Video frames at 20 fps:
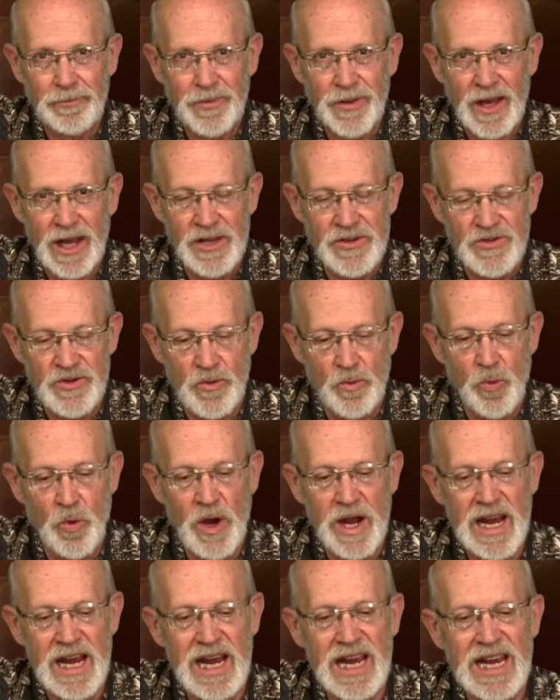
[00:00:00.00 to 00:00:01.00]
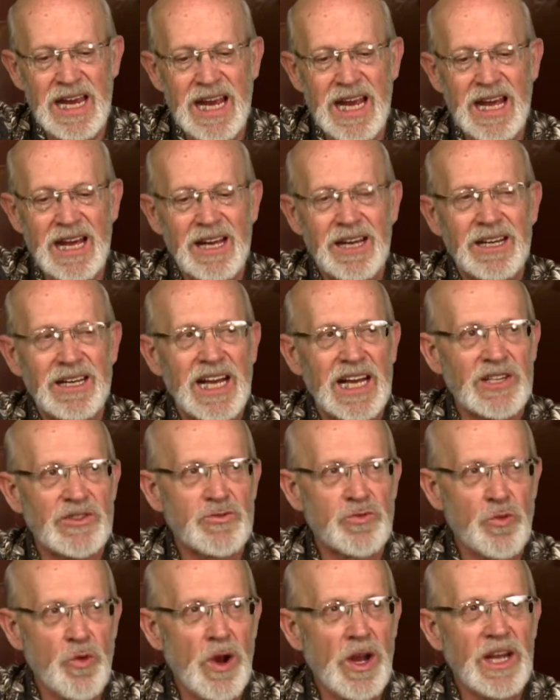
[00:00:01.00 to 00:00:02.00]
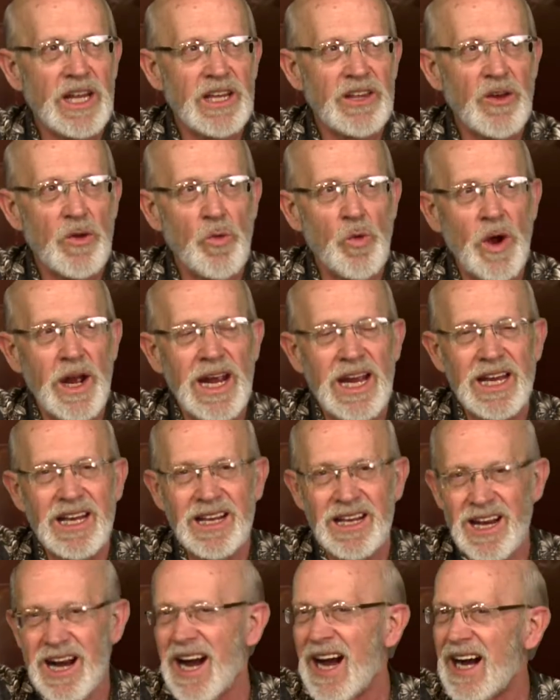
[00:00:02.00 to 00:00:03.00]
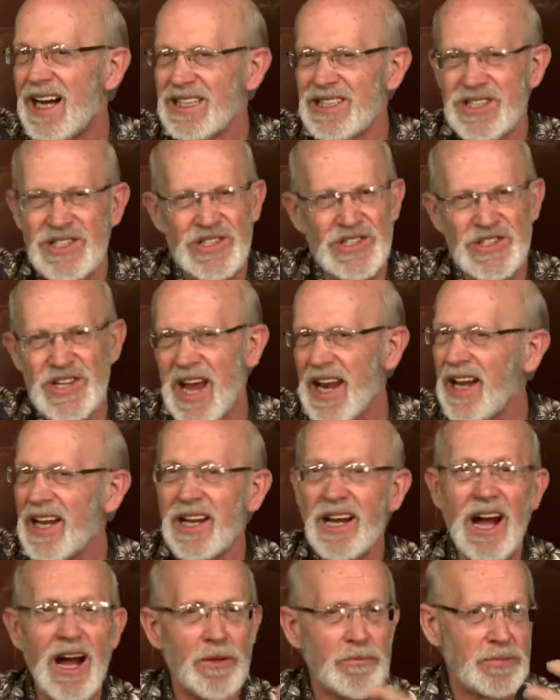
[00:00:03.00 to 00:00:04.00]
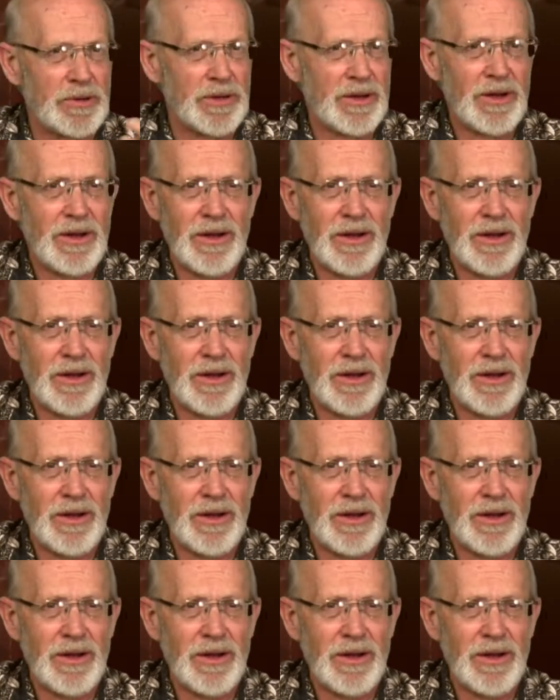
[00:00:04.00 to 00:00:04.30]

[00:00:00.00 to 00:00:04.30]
It's the way, it's really the way God set it up.